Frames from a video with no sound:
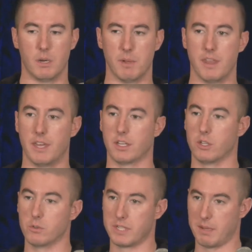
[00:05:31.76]
And then
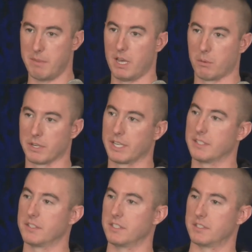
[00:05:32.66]
use that malware
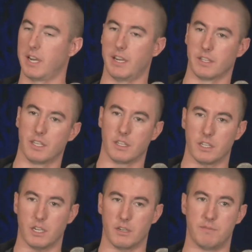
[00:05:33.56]
against these highly
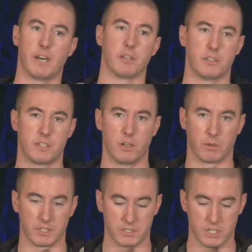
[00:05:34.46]
valued
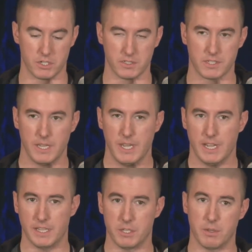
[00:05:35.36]
organizations.
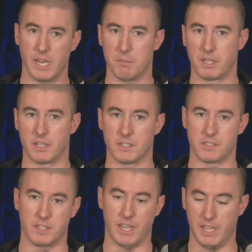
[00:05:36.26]
And they do that
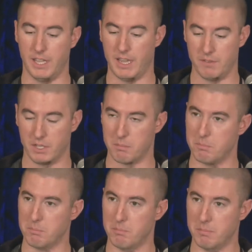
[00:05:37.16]
because, hey, having a
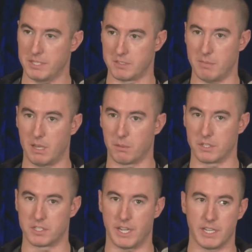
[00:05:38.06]
piece of
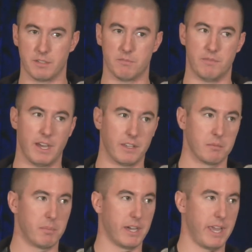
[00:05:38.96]
malware signed and
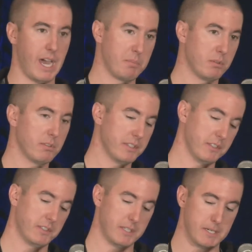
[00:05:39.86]
valid by Apple
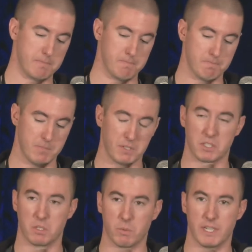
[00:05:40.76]
is a
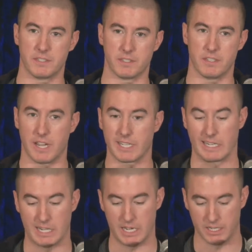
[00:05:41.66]
good way to not
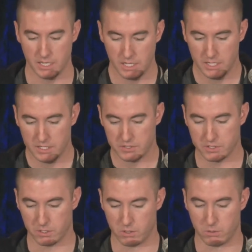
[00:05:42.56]
get caught.
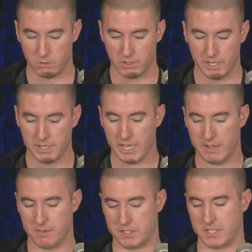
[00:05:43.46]
So then they
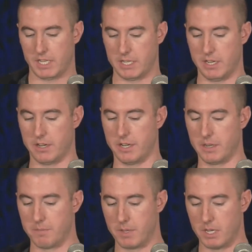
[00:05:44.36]
have these
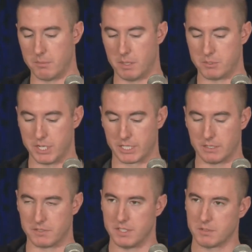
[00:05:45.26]
secondary
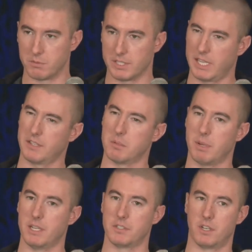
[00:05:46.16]
objectives, and this really kind of
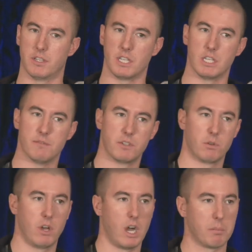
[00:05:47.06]
depends on the
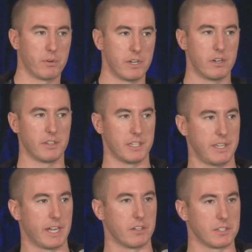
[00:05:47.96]
individual operator on the
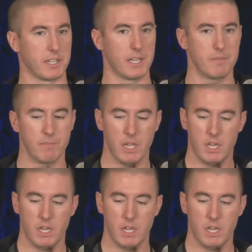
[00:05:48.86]
attacker side.